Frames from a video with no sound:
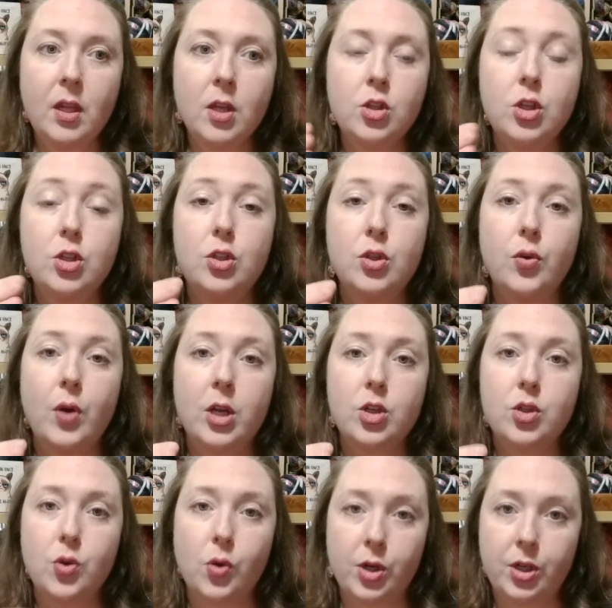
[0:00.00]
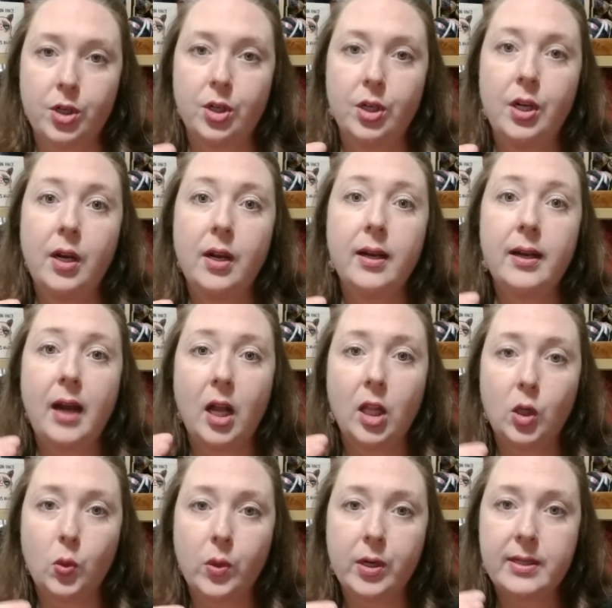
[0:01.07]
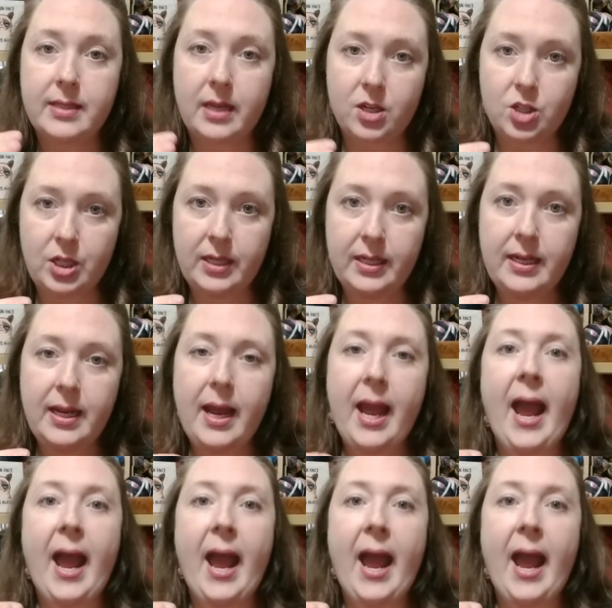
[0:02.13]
to do a shorter color work section